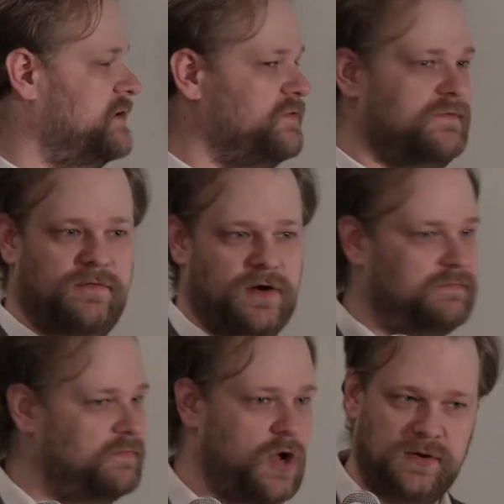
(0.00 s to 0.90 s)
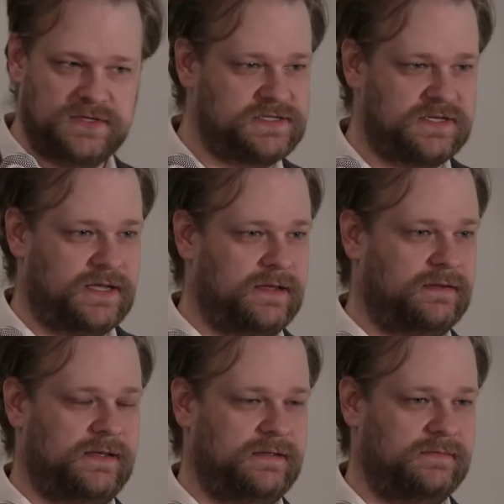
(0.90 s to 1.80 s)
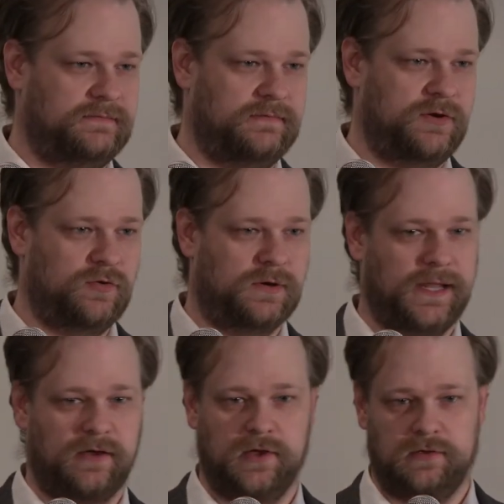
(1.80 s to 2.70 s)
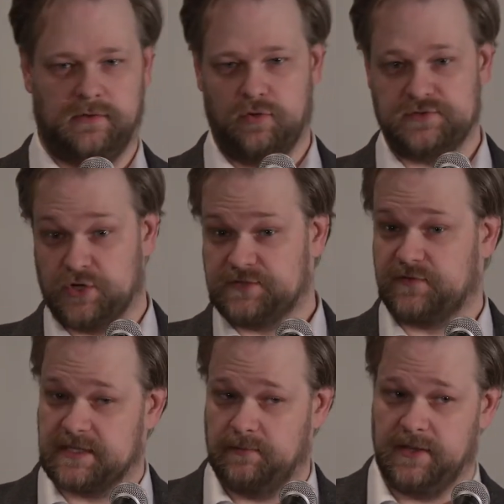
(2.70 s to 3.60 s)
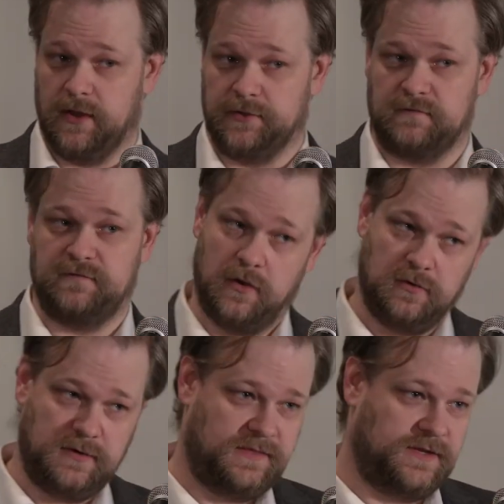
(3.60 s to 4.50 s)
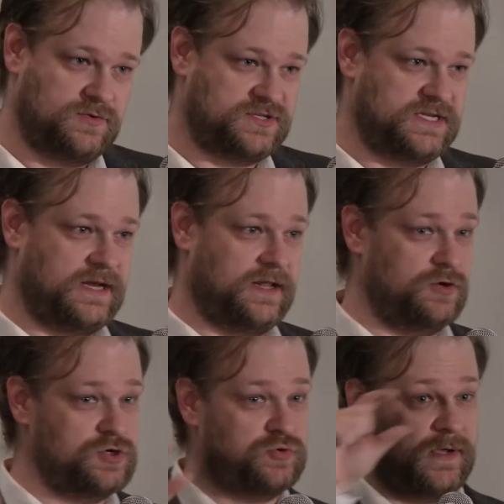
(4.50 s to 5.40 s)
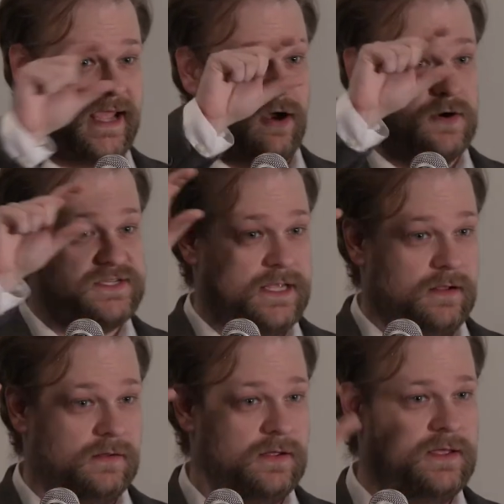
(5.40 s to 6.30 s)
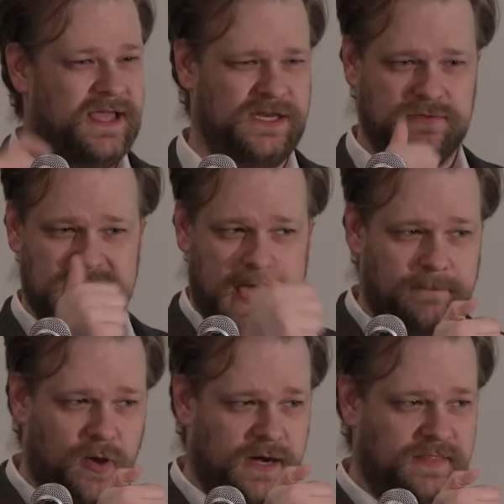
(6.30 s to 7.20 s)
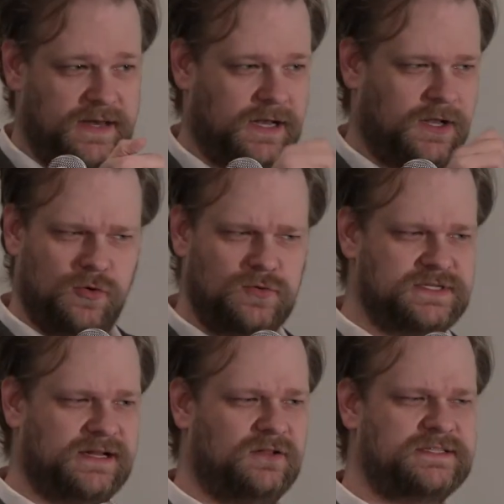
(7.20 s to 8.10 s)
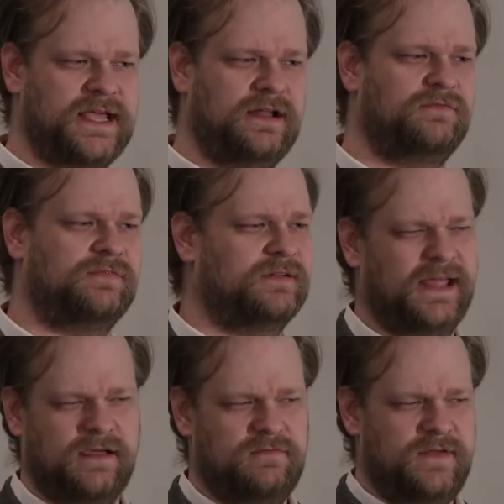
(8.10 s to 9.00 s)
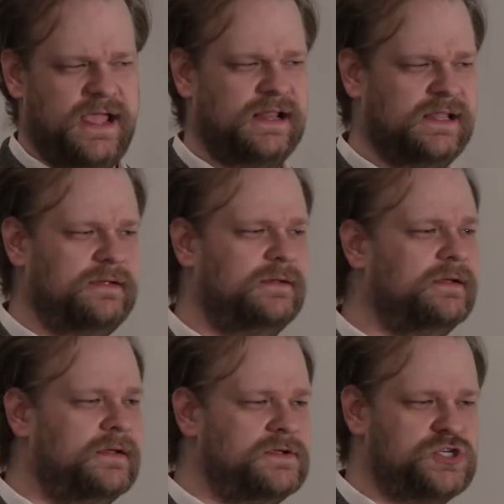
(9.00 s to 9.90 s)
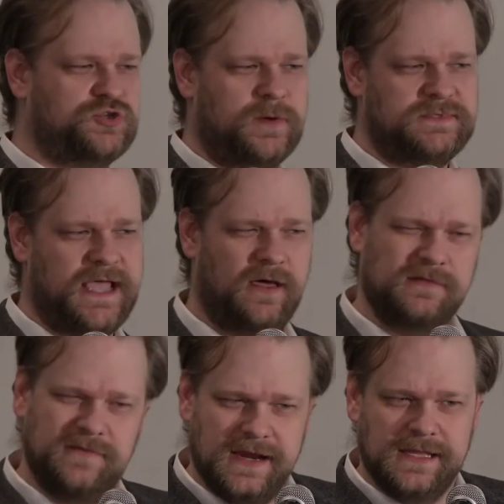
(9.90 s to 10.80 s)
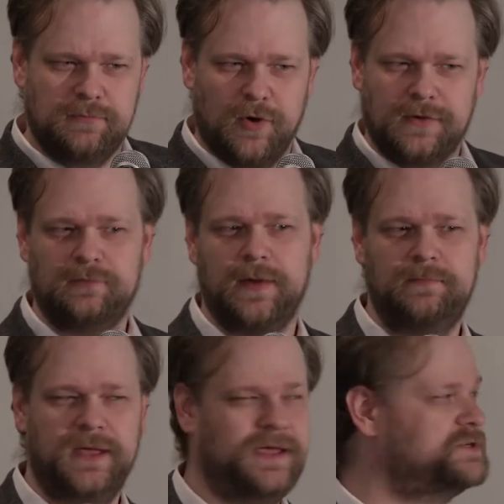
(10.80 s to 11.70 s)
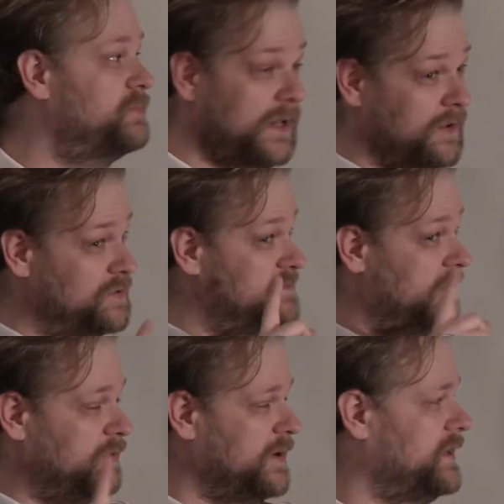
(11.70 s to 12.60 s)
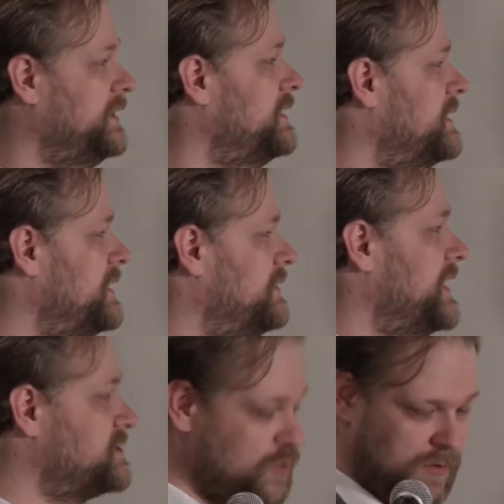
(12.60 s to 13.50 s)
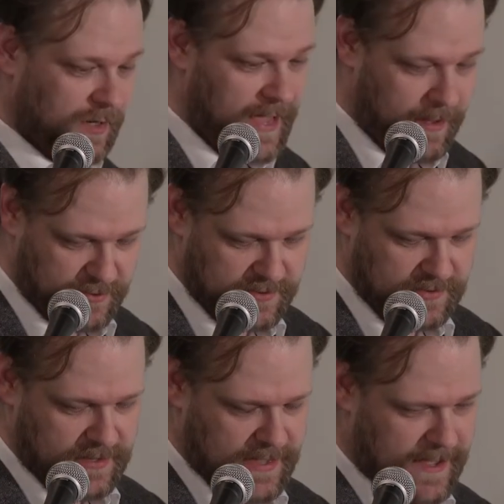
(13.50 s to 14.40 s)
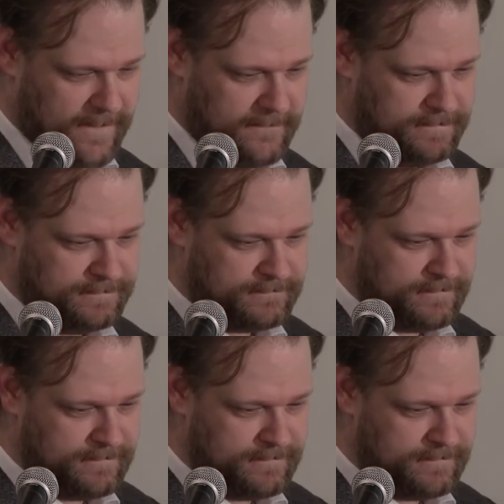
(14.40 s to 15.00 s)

uh, if you've ever noticed uh, it, and you click go search for something on your phone and then you see an unusual carousel and you tap on it then it loads and it looks kind of like a vaguely stripped down vaguely broken web page but it loads very quickly that's google amp um,